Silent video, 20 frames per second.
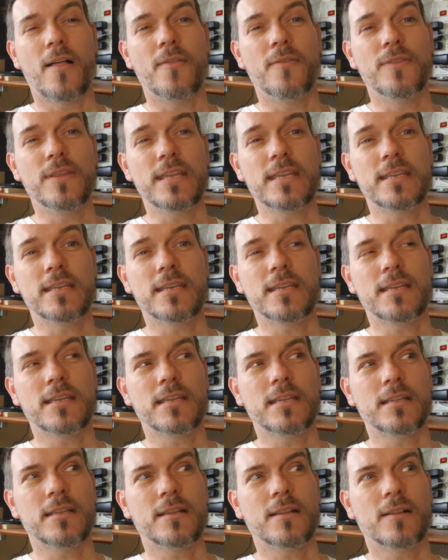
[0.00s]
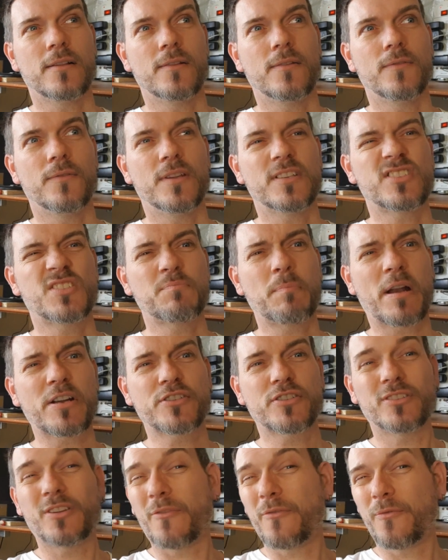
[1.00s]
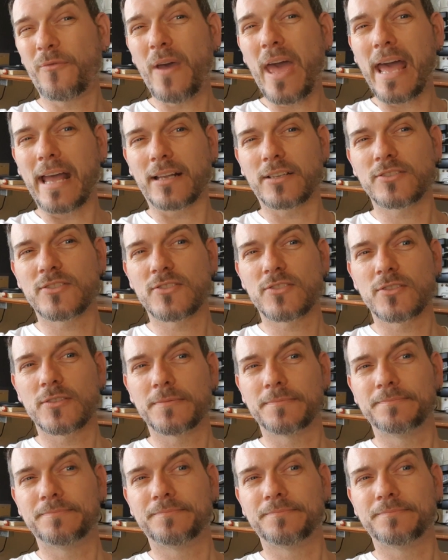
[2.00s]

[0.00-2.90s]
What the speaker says: the special effects.